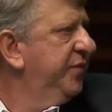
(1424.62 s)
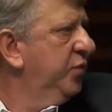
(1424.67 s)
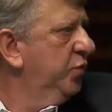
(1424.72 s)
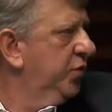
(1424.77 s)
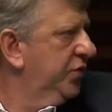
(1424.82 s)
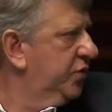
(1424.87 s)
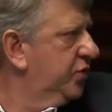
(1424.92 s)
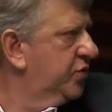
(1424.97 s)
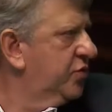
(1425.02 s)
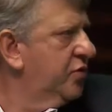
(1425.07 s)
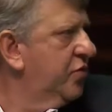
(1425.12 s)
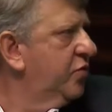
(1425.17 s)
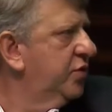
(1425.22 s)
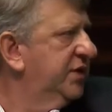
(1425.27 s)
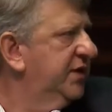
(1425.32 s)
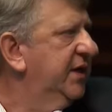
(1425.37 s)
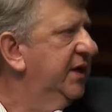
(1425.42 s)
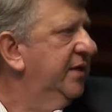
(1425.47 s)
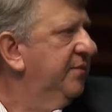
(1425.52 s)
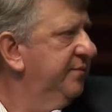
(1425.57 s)
with your core
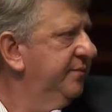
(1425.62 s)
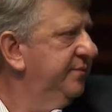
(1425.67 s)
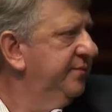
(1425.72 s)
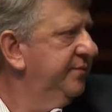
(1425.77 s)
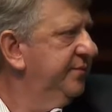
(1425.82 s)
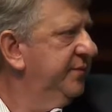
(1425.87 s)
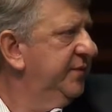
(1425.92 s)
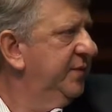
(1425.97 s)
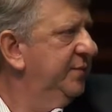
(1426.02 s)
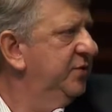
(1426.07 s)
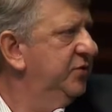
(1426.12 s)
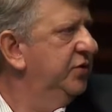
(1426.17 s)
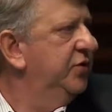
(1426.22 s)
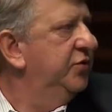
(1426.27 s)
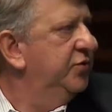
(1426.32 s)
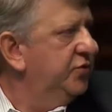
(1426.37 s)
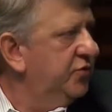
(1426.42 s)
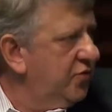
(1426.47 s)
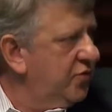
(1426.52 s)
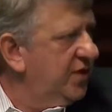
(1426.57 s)
team? I mean, you know,
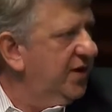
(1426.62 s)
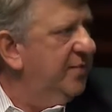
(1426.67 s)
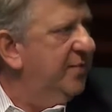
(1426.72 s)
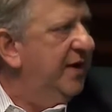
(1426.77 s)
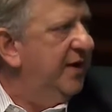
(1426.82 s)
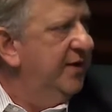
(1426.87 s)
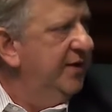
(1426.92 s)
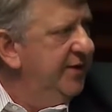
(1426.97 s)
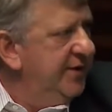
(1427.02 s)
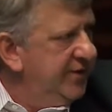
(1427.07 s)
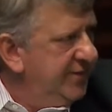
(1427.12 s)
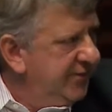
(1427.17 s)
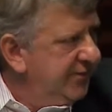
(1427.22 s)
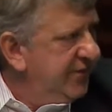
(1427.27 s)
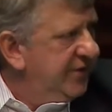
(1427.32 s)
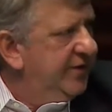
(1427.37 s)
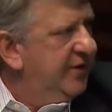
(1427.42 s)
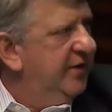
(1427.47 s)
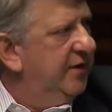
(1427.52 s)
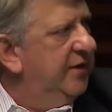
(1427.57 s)
you're talking about
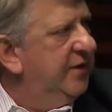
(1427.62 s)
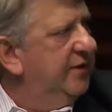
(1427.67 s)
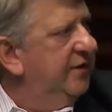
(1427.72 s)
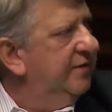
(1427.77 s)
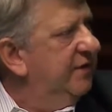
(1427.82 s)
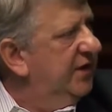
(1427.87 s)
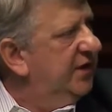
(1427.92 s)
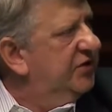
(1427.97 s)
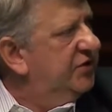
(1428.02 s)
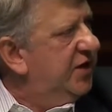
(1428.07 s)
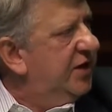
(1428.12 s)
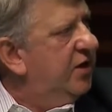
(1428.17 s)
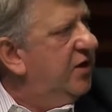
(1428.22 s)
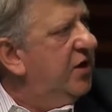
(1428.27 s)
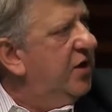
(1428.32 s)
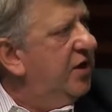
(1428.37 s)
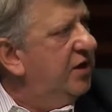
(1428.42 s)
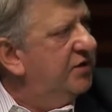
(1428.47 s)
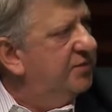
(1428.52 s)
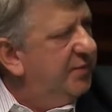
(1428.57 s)
the, the village at
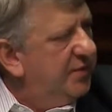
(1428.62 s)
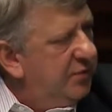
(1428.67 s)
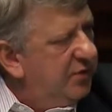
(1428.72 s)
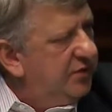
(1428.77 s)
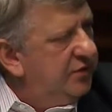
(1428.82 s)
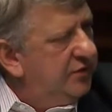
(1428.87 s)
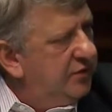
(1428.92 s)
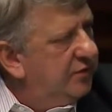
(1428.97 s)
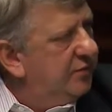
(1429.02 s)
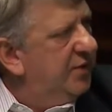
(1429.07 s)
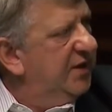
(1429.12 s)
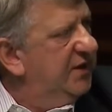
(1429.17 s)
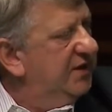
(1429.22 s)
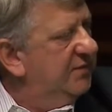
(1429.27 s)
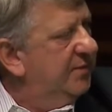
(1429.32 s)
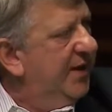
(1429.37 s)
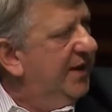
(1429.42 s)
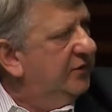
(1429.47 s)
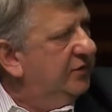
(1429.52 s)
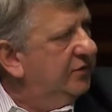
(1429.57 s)
large, but when you, you bring this
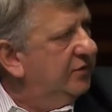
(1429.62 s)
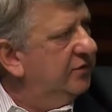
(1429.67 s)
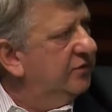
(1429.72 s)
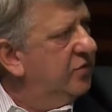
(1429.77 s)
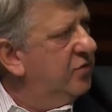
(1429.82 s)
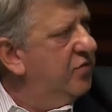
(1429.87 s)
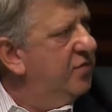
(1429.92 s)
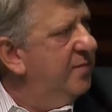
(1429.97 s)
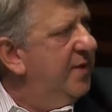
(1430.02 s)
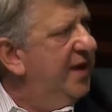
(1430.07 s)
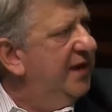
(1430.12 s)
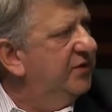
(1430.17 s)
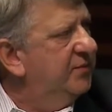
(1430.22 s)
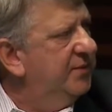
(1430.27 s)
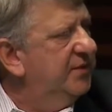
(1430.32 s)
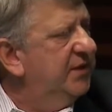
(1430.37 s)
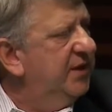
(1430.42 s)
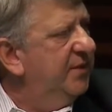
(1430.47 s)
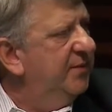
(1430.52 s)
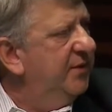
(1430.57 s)
back to core
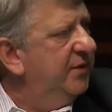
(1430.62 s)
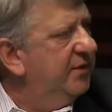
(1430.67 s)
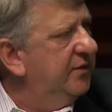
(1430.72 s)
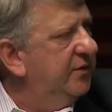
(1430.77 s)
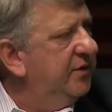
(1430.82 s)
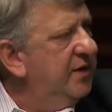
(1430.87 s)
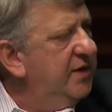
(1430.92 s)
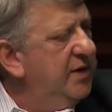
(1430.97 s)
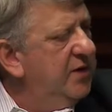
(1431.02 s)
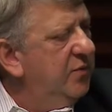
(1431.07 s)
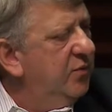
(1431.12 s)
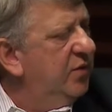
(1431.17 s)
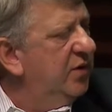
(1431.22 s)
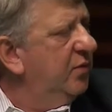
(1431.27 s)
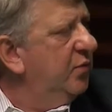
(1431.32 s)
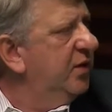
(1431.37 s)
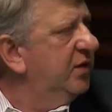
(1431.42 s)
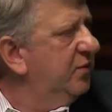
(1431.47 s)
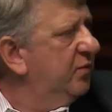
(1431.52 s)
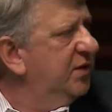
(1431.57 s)
management team,
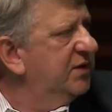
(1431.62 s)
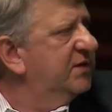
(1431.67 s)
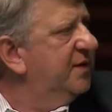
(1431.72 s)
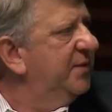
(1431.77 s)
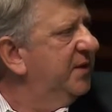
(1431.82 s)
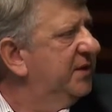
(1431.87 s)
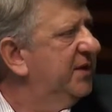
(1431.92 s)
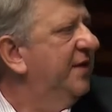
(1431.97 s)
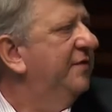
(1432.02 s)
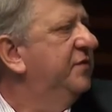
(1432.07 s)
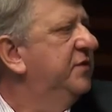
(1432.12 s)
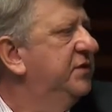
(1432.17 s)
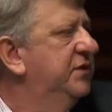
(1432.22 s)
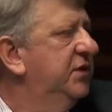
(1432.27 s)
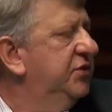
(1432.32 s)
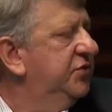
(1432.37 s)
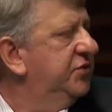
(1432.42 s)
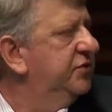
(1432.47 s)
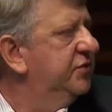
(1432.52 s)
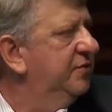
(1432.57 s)
what, what, what are some of the tough
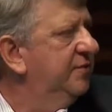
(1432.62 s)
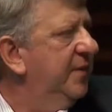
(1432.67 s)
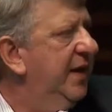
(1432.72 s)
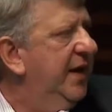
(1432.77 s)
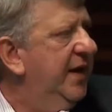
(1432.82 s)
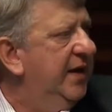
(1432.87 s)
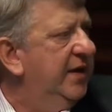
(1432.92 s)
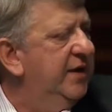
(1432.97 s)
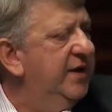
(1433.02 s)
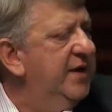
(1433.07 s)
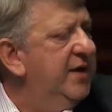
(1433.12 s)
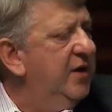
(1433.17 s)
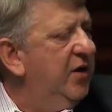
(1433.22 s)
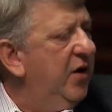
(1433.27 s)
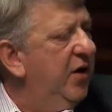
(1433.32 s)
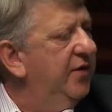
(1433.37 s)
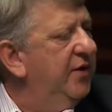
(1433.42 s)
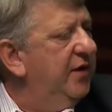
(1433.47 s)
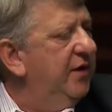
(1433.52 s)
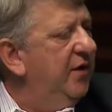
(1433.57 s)
decisions you've made?
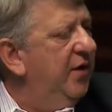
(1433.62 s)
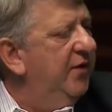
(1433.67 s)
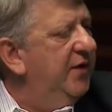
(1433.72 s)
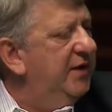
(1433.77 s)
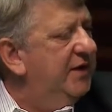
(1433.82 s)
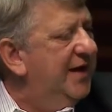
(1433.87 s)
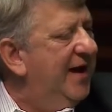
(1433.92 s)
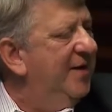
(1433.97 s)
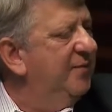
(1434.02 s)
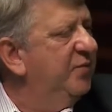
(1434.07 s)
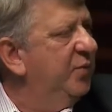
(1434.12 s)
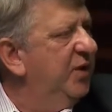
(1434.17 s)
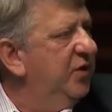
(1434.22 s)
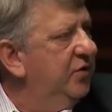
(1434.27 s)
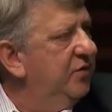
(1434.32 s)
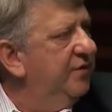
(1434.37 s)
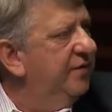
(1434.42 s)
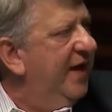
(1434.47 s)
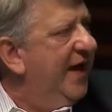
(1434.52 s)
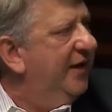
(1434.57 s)
Are there, are there times where
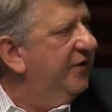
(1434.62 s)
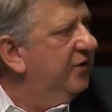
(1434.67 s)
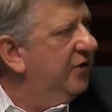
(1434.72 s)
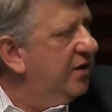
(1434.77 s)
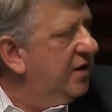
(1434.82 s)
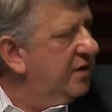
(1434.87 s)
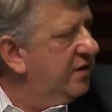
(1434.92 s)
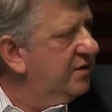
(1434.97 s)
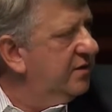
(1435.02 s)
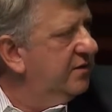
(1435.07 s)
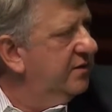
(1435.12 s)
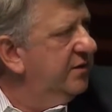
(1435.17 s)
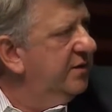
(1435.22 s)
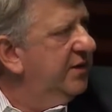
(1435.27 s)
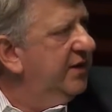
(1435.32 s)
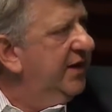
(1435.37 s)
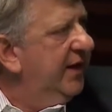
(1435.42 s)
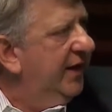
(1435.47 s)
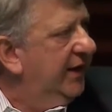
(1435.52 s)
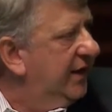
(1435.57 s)
you've had to go
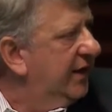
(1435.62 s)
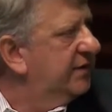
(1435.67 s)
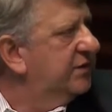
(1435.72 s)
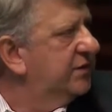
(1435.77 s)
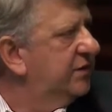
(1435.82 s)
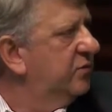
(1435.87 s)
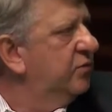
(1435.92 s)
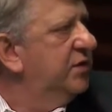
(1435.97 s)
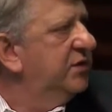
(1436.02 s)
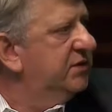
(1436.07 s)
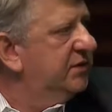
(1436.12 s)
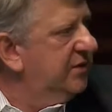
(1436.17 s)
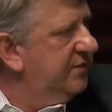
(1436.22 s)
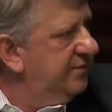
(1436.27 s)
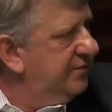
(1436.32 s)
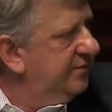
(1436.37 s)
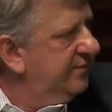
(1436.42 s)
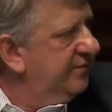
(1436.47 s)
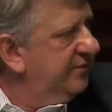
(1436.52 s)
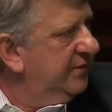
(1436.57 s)
against the
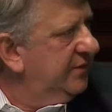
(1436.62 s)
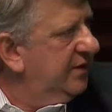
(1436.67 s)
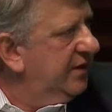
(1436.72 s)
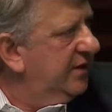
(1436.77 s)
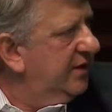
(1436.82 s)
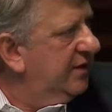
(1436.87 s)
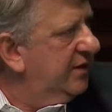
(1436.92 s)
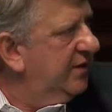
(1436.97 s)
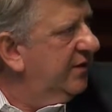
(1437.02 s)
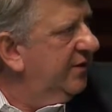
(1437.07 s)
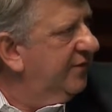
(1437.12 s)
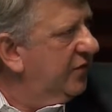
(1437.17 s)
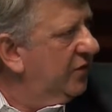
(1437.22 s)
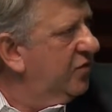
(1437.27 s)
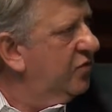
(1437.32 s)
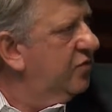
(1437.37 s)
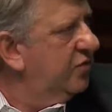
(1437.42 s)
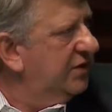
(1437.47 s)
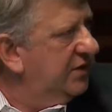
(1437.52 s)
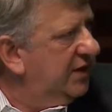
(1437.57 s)
wisdom uh, of the
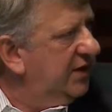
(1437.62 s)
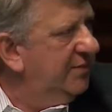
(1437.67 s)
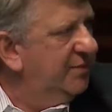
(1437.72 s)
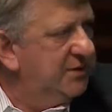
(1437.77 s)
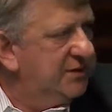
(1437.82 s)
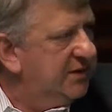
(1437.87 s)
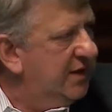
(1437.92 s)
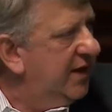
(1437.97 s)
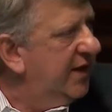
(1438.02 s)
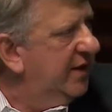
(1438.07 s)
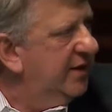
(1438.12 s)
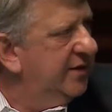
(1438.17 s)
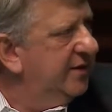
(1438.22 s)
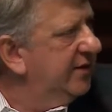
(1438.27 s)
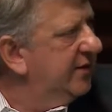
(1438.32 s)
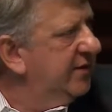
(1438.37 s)
core team and say,